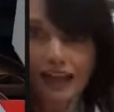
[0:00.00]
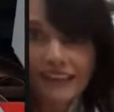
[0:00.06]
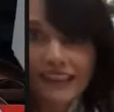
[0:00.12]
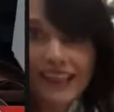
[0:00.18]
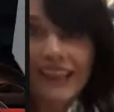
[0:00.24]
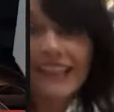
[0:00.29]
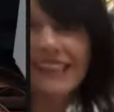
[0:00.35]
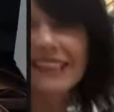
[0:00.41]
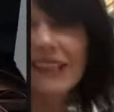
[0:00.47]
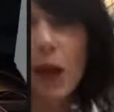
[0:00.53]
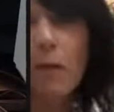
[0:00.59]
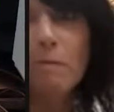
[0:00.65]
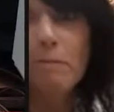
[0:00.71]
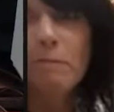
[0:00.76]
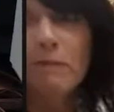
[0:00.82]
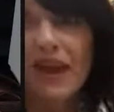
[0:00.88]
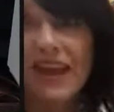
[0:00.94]
it is
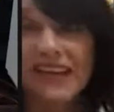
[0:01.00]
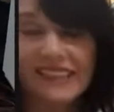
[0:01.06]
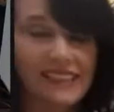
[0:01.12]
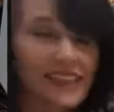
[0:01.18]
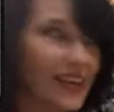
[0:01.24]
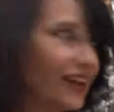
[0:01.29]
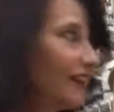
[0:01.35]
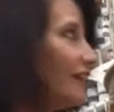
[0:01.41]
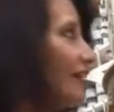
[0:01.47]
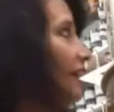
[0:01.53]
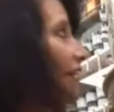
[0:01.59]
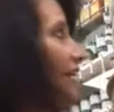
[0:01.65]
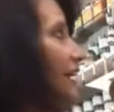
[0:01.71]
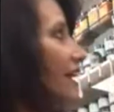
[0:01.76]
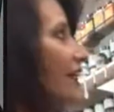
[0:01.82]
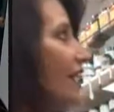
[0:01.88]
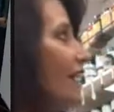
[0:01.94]
amazing
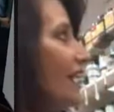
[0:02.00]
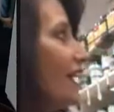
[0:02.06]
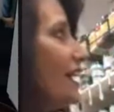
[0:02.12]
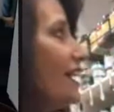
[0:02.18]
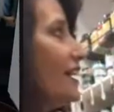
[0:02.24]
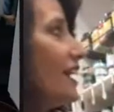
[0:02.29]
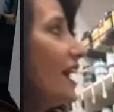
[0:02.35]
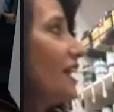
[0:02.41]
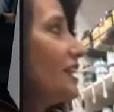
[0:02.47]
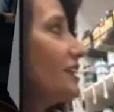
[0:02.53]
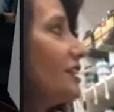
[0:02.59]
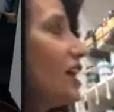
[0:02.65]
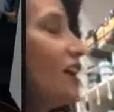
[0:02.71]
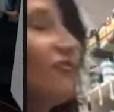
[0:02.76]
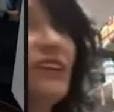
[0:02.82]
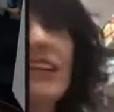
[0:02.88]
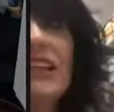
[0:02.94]
and I
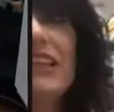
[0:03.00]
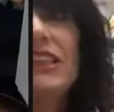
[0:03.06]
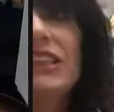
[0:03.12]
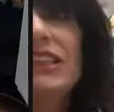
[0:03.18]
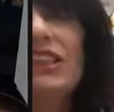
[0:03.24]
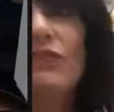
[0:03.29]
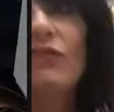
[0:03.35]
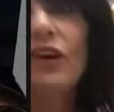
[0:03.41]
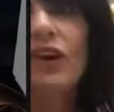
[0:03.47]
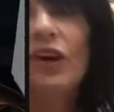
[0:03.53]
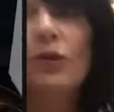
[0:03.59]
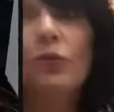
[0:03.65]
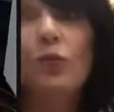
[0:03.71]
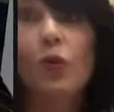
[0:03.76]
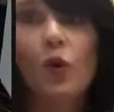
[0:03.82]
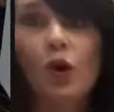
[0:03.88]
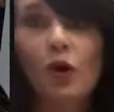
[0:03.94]
love it. It is a very
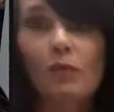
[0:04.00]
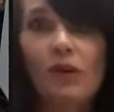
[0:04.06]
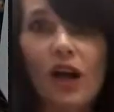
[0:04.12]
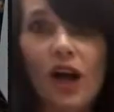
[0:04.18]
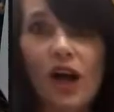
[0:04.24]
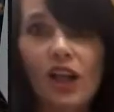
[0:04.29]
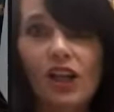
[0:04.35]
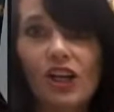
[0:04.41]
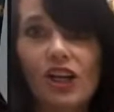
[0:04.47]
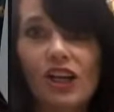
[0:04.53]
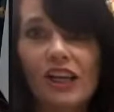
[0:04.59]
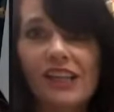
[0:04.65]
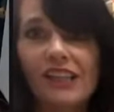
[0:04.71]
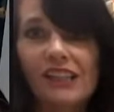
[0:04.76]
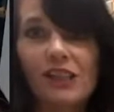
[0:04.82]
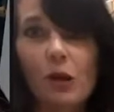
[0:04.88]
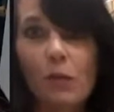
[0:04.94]
warm color. It
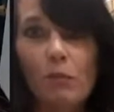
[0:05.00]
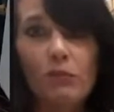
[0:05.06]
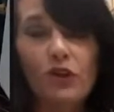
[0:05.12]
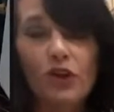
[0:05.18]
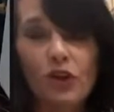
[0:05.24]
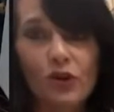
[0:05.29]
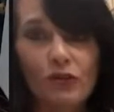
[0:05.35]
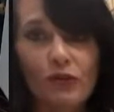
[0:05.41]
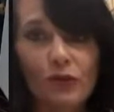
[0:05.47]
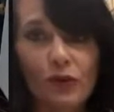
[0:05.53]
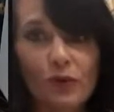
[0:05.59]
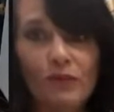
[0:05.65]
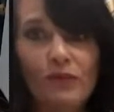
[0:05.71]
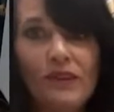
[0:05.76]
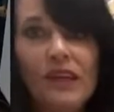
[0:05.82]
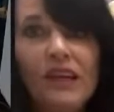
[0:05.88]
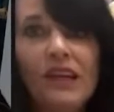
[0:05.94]
is beautiful.
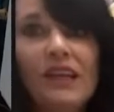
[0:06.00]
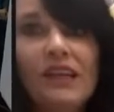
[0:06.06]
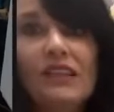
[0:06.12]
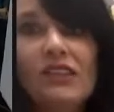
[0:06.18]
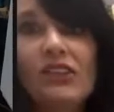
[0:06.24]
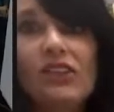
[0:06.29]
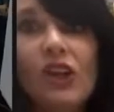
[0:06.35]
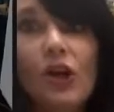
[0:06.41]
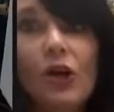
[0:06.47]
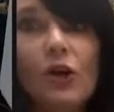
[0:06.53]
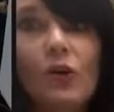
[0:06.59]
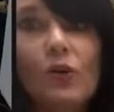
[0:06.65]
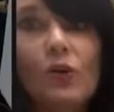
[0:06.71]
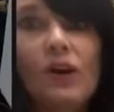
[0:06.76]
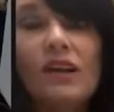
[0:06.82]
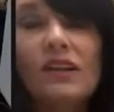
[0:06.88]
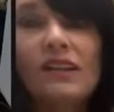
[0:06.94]

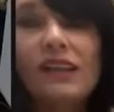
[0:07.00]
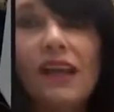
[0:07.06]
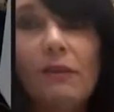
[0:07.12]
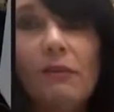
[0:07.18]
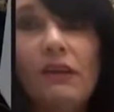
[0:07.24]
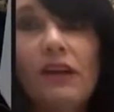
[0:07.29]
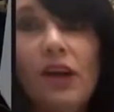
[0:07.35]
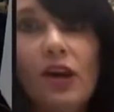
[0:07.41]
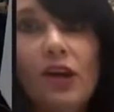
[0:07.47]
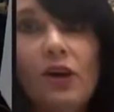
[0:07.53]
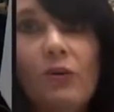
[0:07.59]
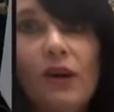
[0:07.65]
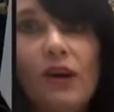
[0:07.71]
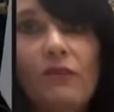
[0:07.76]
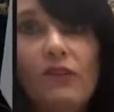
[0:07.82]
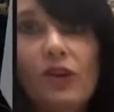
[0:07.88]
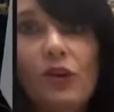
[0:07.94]
So let me know
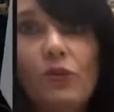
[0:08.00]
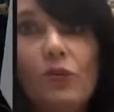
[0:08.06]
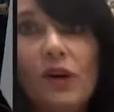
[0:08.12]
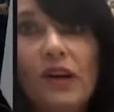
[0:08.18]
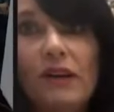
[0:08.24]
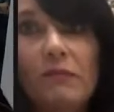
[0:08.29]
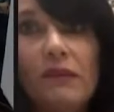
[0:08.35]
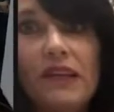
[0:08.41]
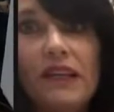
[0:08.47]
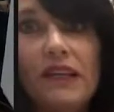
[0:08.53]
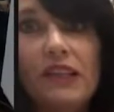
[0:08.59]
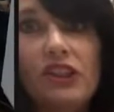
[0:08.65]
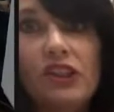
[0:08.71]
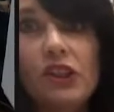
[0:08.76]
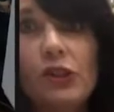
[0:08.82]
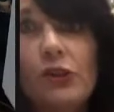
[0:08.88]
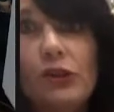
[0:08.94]
if you want me
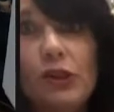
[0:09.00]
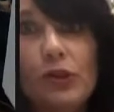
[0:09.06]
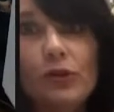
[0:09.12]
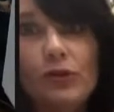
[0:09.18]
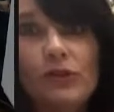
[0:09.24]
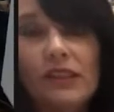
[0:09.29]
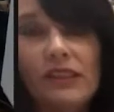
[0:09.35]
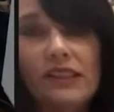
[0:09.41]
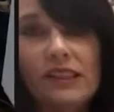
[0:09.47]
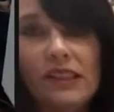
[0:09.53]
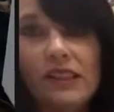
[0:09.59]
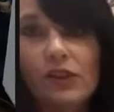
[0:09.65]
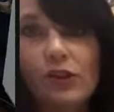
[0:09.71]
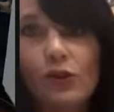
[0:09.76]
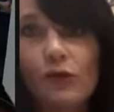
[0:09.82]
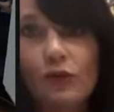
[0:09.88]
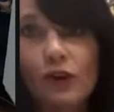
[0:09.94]
to do the
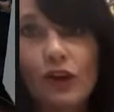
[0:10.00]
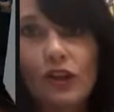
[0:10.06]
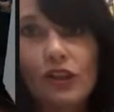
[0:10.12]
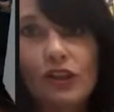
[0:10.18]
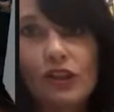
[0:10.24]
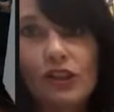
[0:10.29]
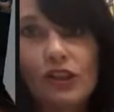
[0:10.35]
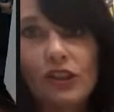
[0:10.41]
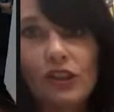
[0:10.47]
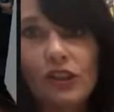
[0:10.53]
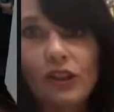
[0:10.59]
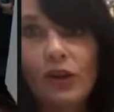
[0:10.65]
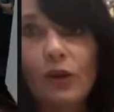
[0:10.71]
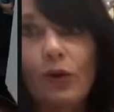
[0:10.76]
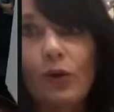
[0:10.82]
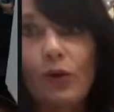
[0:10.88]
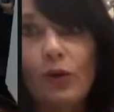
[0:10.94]
stencil first
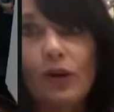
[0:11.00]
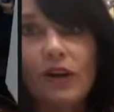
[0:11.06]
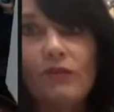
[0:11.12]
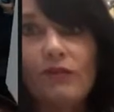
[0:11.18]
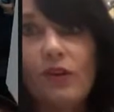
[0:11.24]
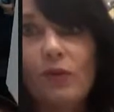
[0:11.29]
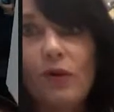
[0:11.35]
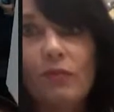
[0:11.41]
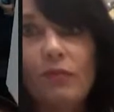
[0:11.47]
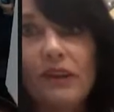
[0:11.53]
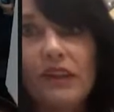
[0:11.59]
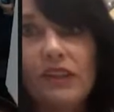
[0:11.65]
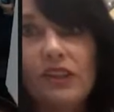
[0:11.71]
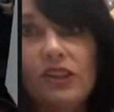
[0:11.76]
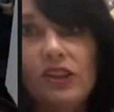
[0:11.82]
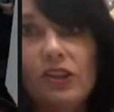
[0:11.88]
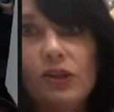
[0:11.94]
or if you want me
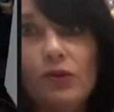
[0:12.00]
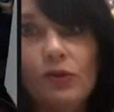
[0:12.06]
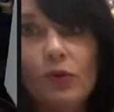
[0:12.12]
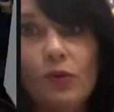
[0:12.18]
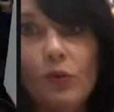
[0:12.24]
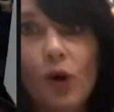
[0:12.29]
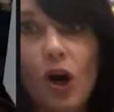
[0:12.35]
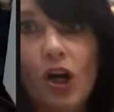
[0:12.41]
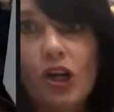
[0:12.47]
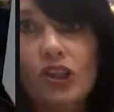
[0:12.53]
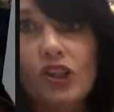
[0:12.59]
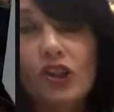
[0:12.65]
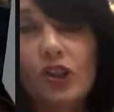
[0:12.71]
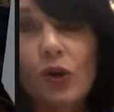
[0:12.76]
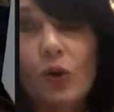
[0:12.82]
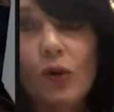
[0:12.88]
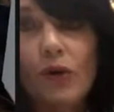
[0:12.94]
to do the
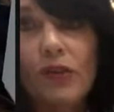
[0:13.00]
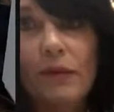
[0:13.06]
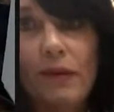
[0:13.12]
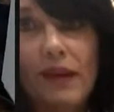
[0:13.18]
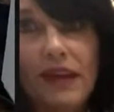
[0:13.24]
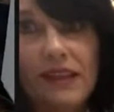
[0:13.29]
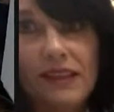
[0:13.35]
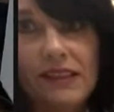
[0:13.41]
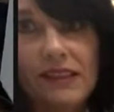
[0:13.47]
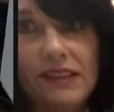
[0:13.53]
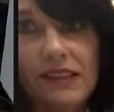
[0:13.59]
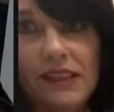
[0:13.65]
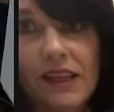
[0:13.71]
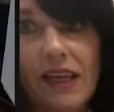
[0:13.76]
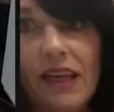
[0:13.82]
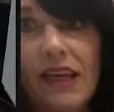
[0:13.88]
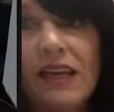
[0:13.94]
wash on the base.
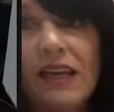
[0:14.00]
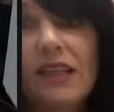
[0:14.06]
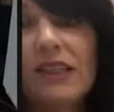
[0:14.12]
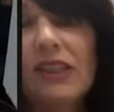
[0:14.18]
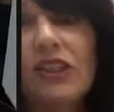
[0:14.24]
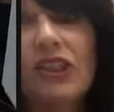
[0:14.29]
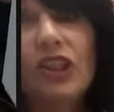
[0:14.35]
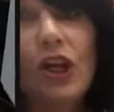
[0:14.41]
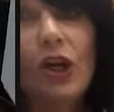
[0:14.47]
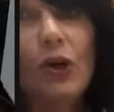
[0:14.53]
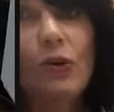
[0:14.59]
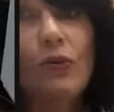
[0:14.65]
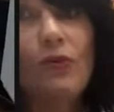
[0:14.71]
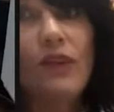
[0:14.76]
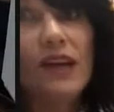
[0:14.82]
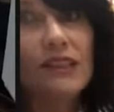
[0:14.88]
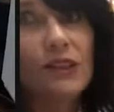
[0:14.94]

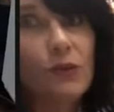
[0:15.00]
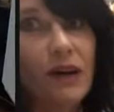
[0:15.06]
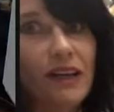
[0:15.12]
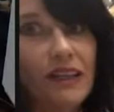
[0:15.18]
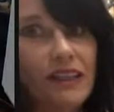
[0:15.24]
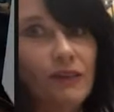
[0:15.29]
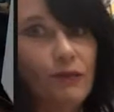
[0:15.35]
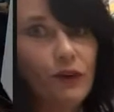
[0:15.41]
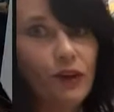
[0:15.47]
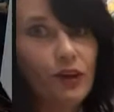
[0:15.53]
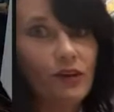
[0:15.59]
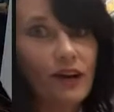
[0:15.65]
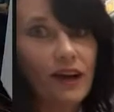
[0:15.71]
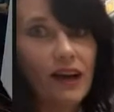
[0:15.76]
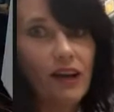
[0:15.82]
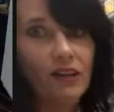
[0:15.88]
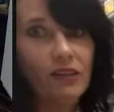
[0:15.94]
So that's what I need to figure
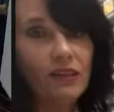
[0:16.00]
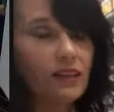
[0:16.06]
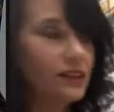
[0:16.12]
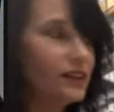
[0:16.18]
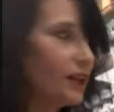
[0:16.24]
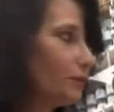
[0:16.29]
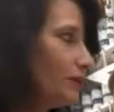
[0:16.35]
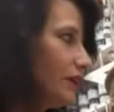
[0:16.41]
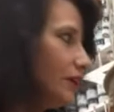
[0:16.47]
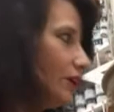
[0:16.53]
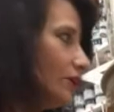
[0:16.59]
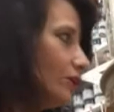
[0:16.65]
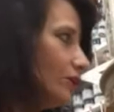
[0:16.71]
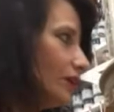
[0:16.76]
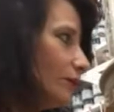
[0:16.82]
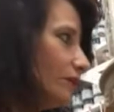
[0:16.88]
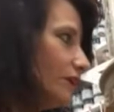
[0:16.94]
out. Let me know,
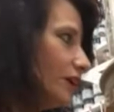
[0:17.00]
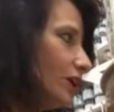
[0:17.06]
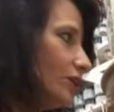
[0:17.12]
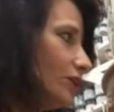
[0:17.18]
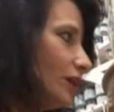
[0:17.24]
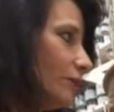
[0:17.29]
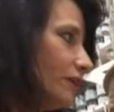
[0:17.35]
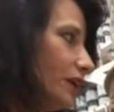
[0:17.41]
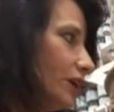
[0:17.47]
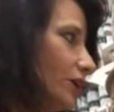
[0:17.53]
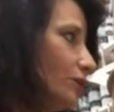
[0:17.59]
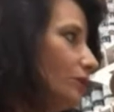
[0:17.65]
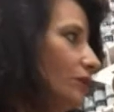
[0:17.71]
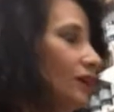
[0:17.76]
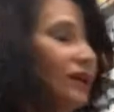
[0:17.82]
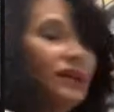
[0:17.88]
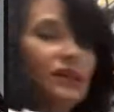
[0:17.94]
let me know, let me know.
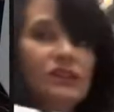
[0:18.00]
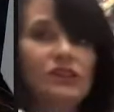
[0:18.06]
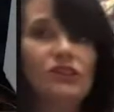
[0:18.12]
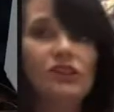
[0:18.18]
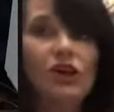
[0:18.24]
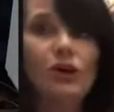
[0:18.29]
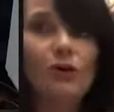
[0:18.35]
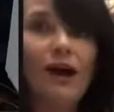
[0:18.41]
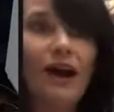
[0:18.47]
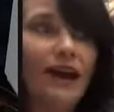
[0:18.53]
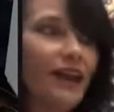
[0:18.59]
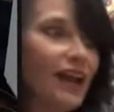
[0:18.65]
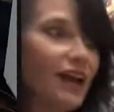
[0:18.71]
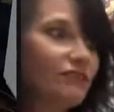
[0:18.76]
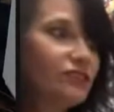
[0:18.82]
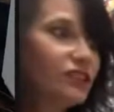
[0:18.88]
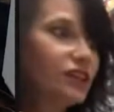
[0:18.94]
So I
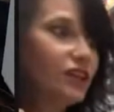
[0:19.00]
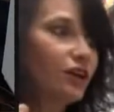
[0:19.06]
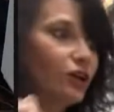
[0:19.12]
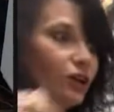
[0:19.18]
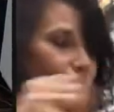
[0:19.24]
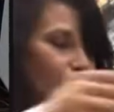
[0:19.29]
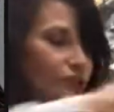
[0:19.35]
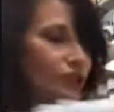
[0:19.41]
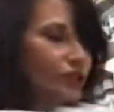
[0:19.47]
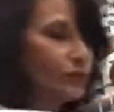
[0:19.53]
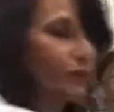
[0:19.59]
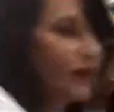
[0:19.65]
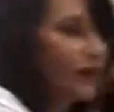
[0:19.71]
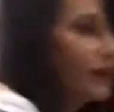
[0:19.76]
have to get over to my